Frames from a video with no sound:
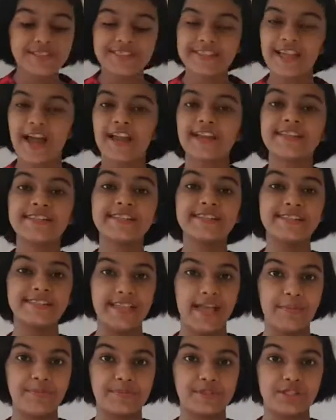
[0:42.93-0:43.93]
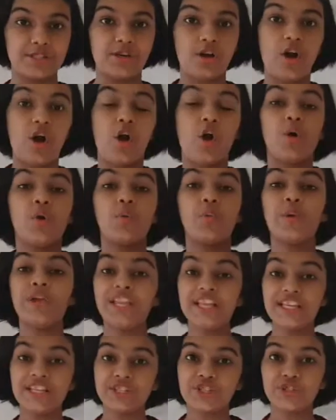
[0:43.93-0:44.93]
starting a chapter,
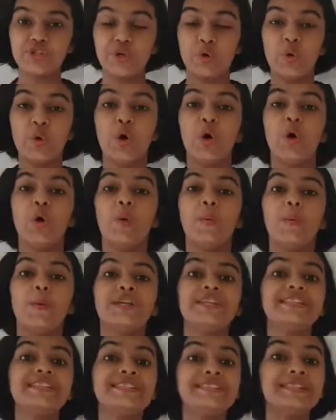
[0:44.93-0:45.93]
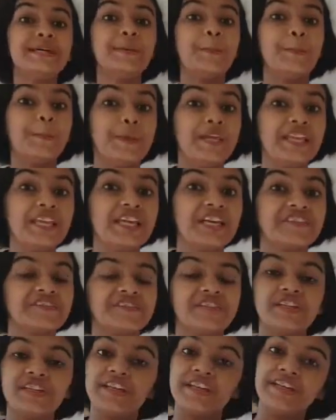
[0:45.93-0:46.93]
we need to know what is the meaning
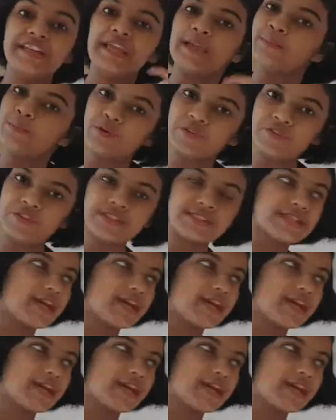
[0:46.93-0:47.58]
of the name of the